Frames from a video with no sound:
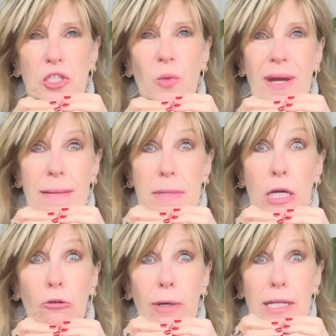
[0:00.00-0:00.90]
to
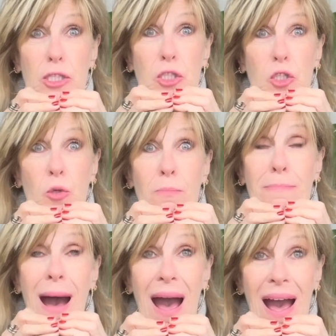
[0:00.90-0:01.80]
immigrate to
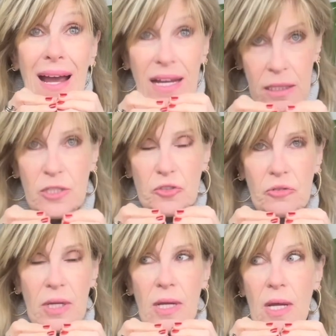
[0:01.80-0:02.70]
my
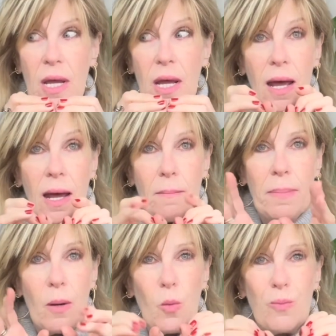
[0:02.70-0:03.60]
country,
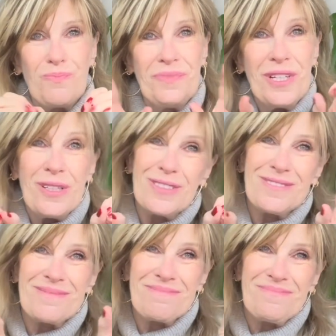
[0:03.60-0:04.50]
but, you know,
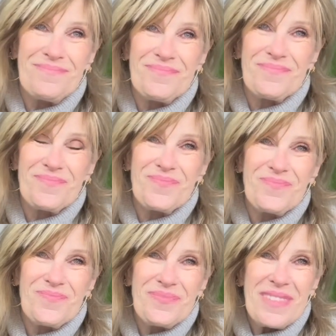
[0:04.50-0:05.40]

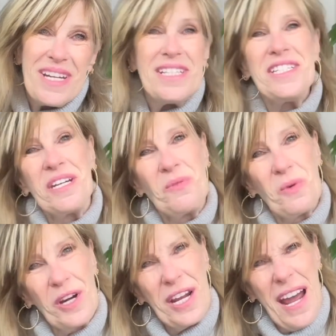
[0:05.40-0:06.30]
it didn't
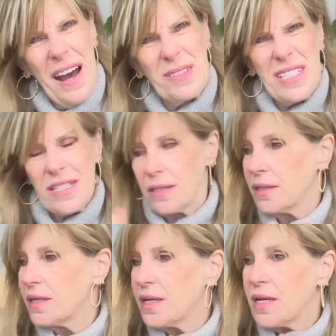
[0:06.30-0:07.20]
work out.
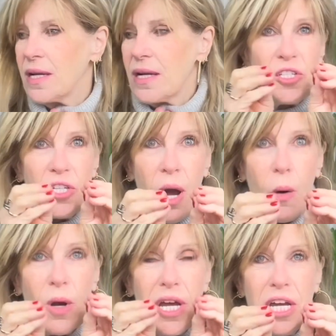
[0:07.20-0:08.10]
So,
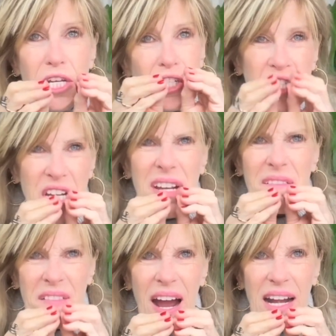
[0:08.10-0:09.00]
she
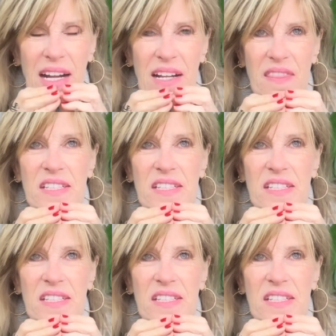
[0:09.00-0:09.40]
invited the